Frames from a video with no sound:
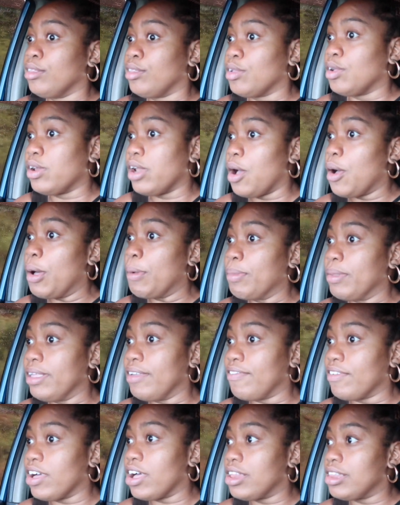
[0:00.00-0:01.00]
So now I'm
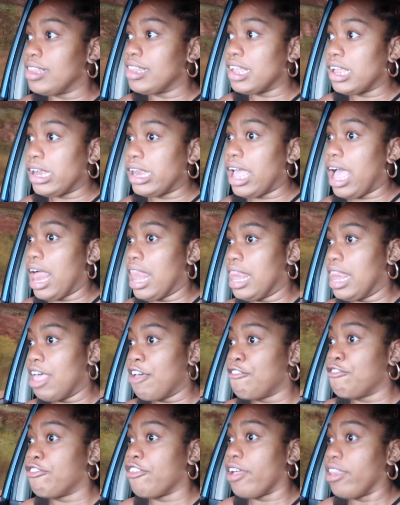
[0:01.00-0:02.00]
leaving on Sunday. I
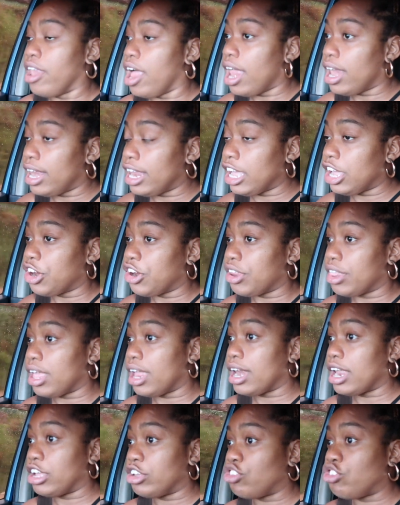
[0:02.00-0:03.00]
left a lot later
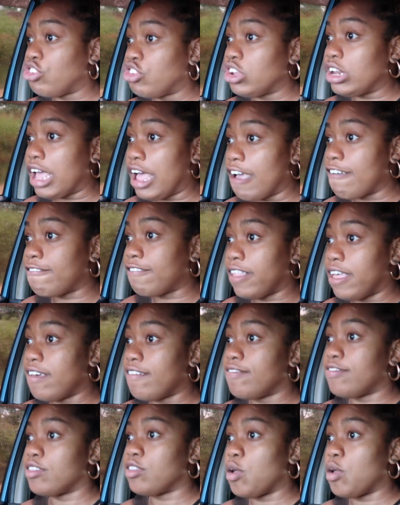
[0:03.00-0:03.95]
than I should have left.